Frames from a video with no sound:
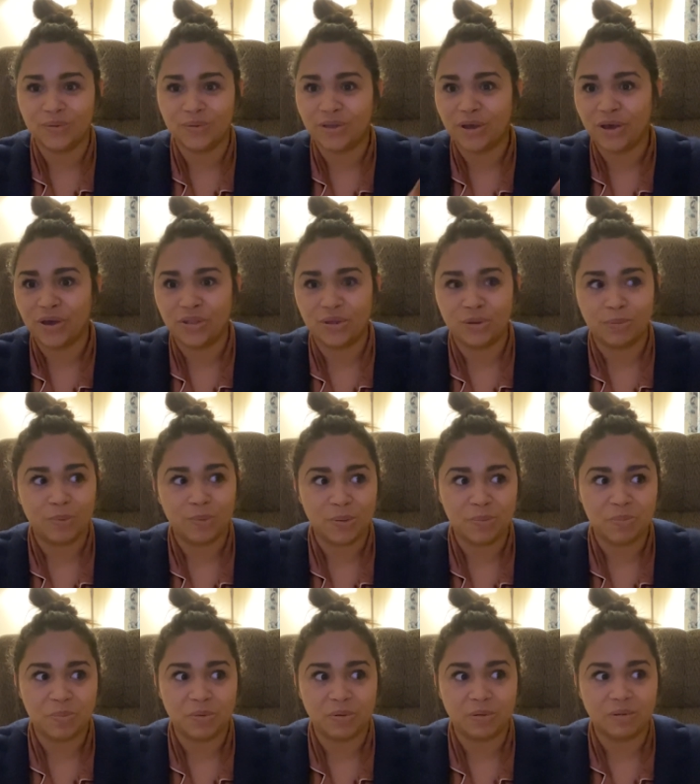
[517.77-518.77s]
the other
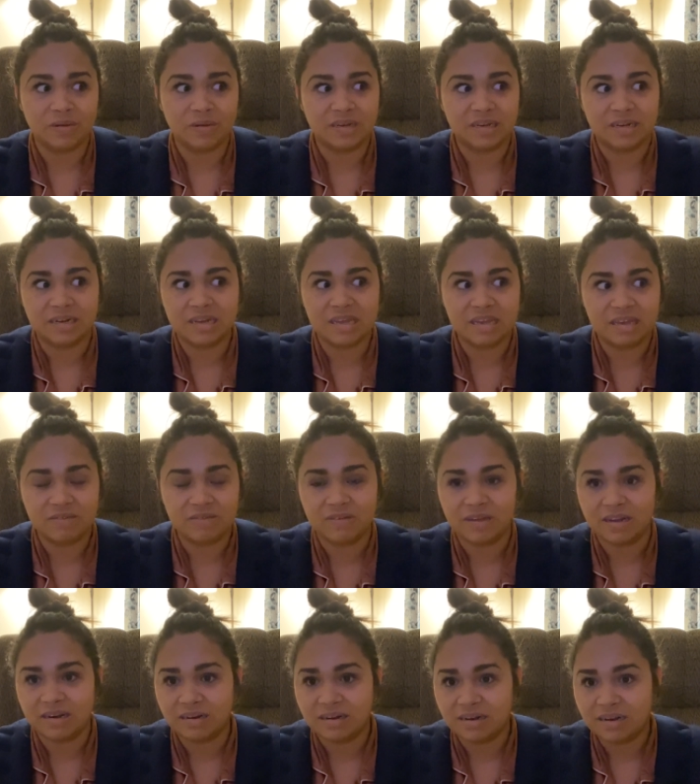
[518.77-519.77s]
people didn't
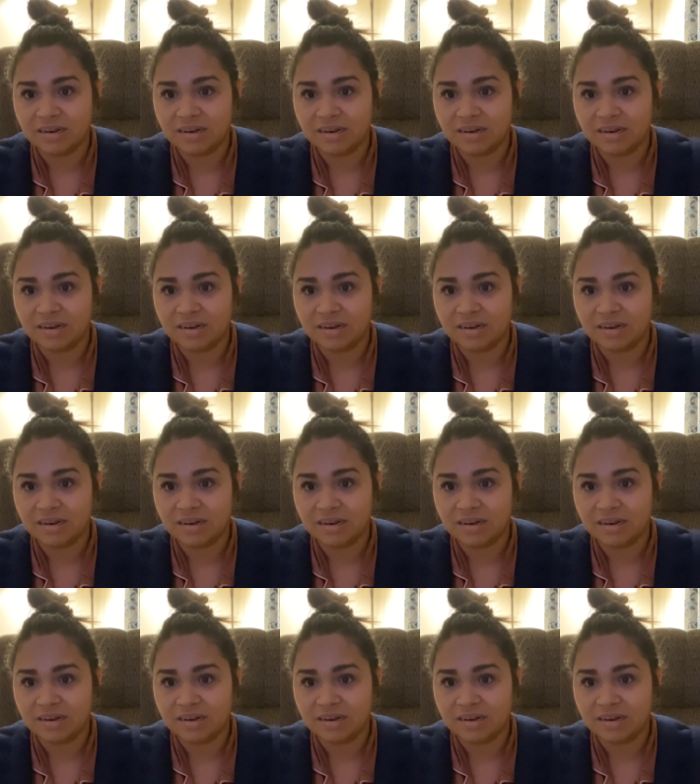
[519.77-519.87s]
even